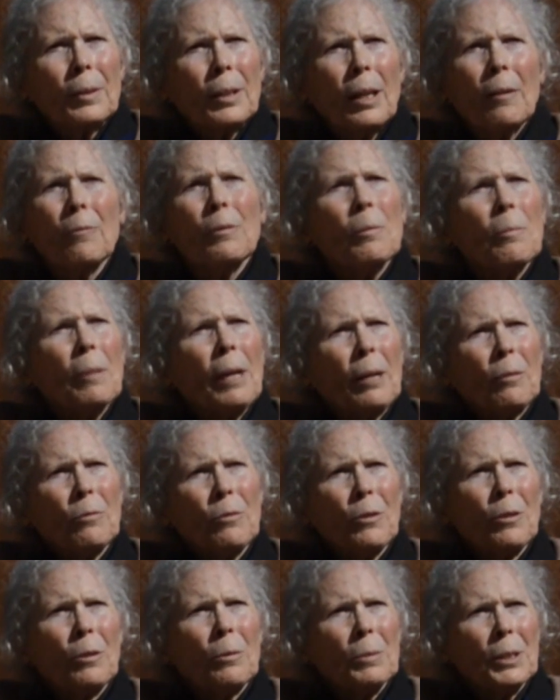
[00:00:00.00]
every man
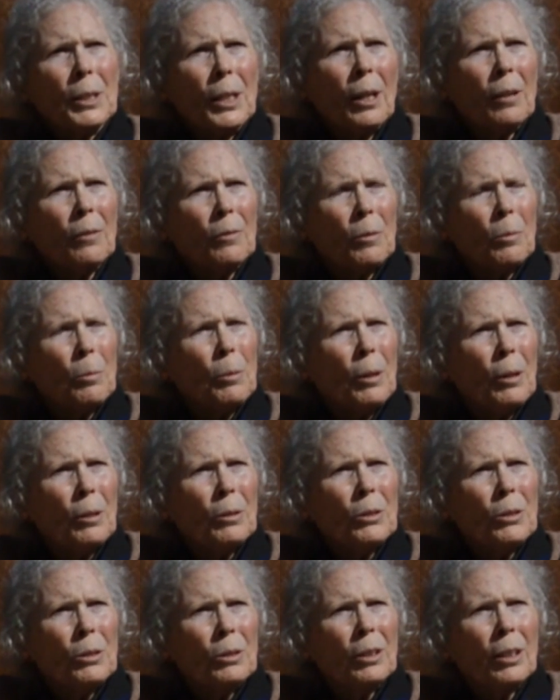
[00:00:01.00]
for himself
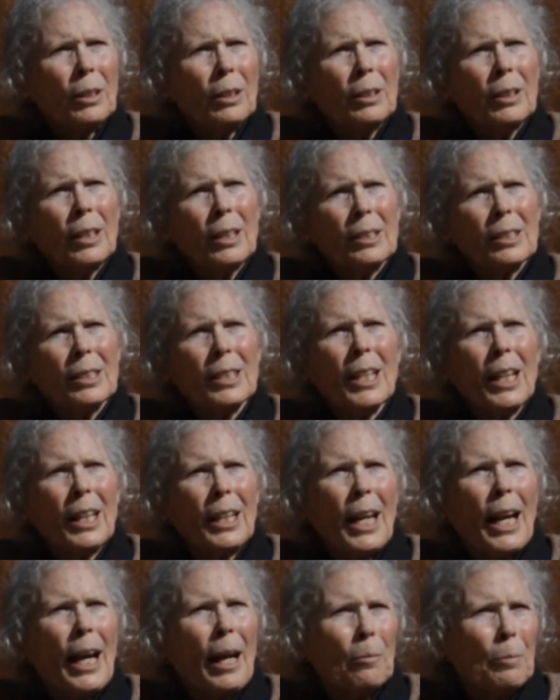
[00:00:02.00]
approach. That's not
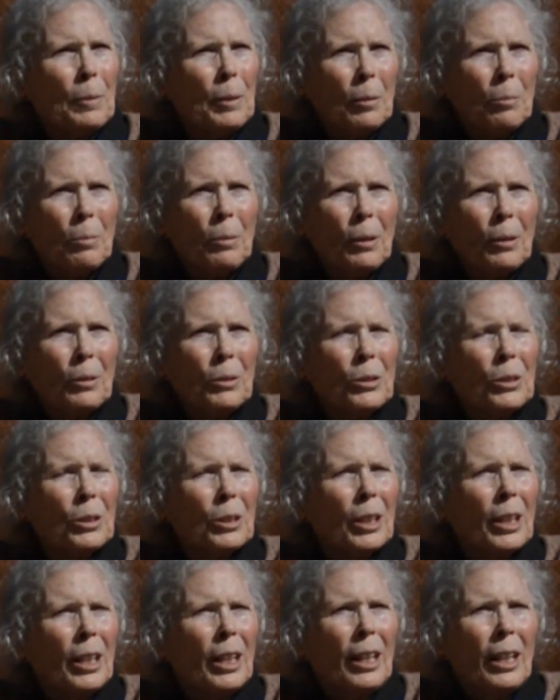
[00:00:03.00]
a happy approach.
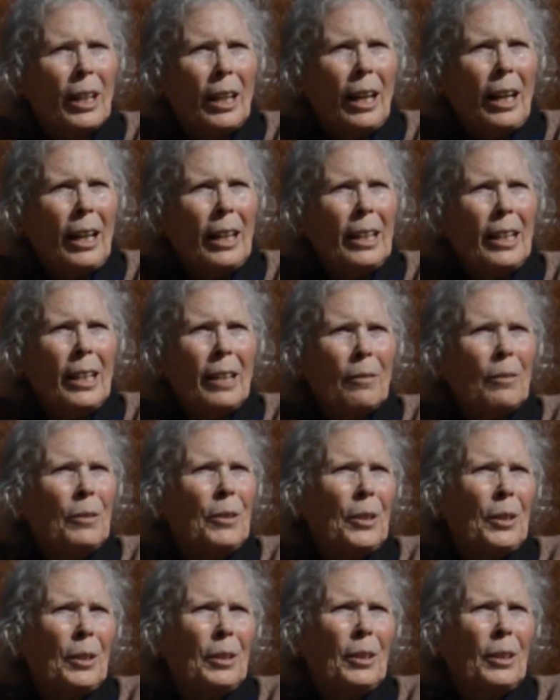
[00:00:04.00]
I
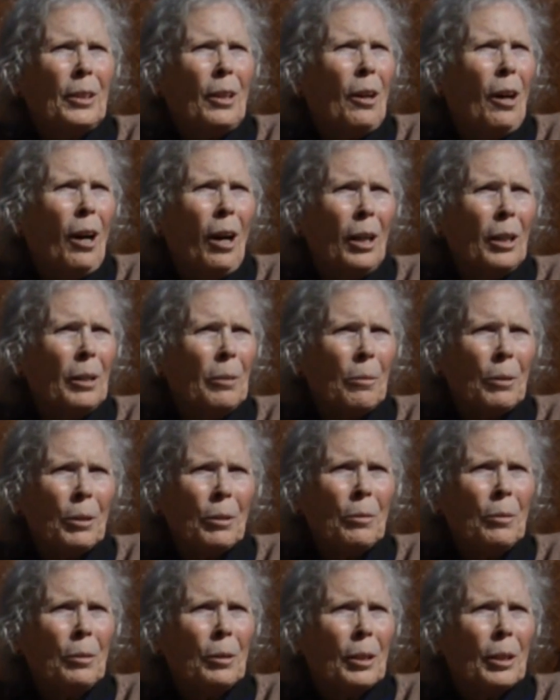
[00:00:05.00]
lived in
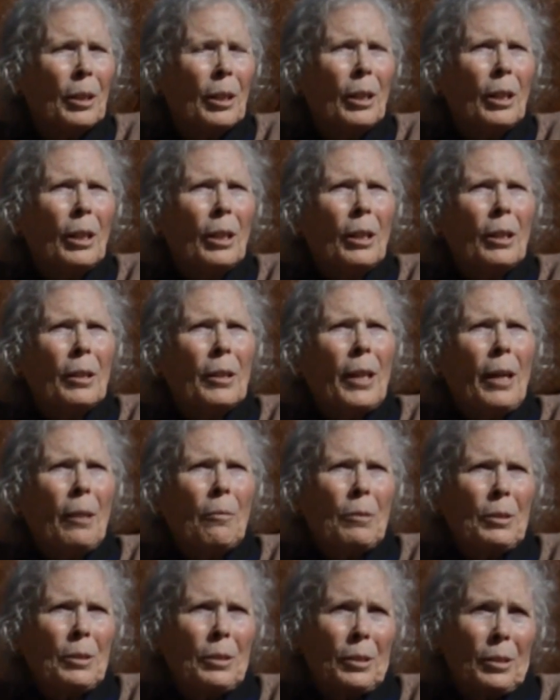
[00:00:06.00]
Hollywood. That
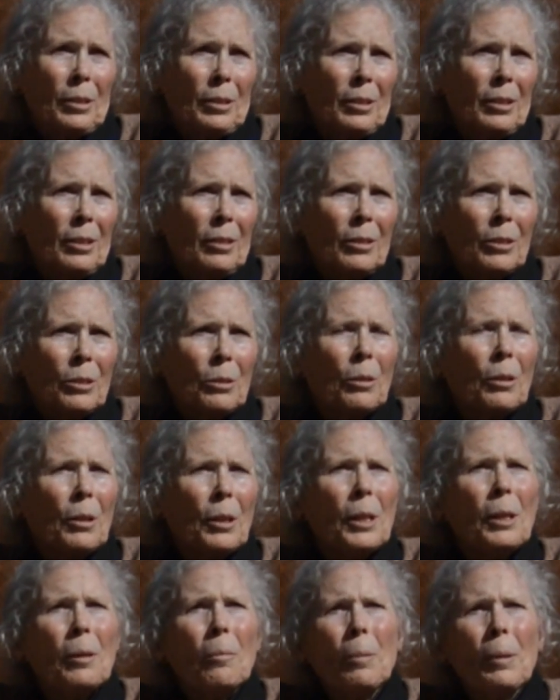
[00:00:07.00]
was sort of
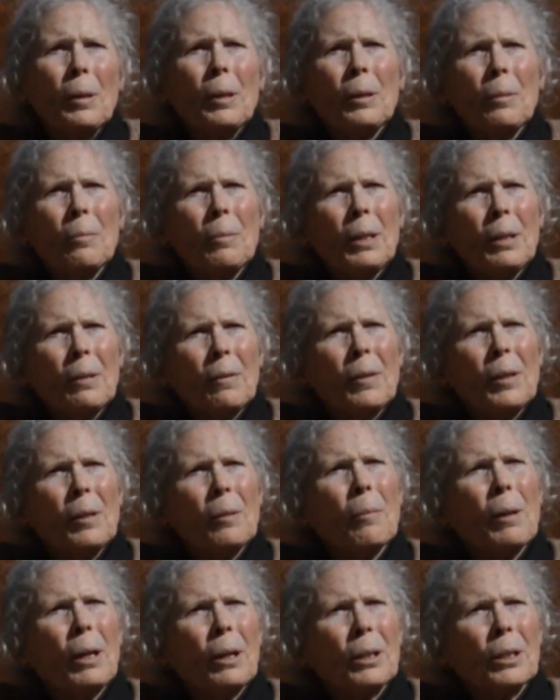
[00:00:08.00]
the epitome of the
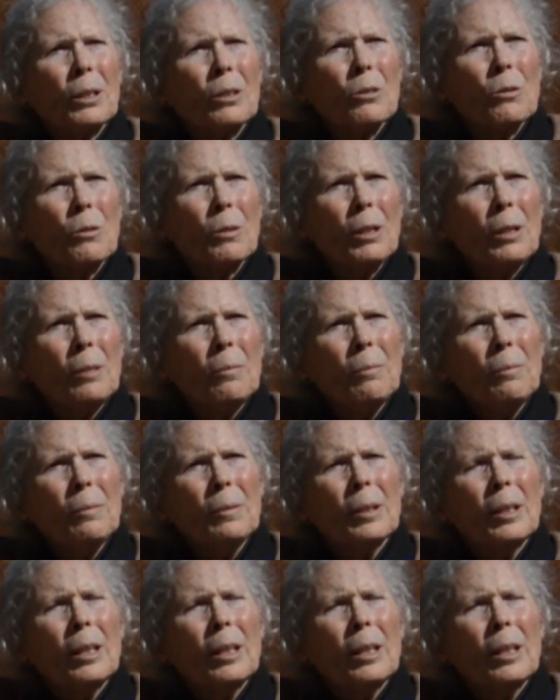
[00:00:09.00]
American dream,